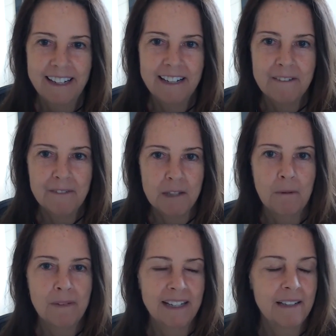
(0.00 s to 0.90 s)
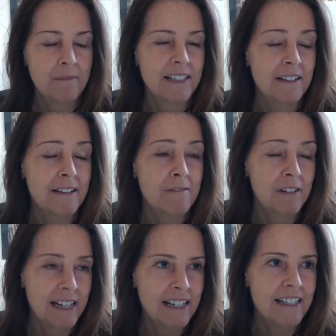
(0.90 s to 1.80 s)
in investment banking, because I
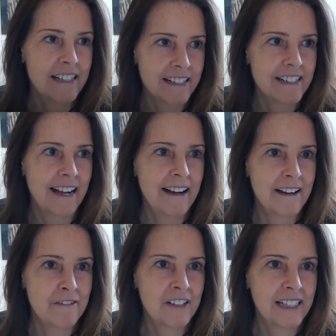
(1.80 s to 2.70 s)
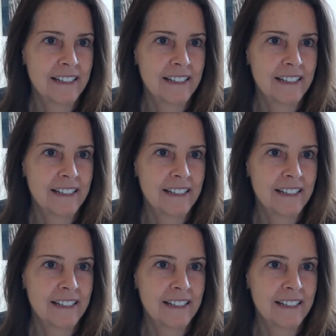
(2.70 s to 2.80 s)
really did have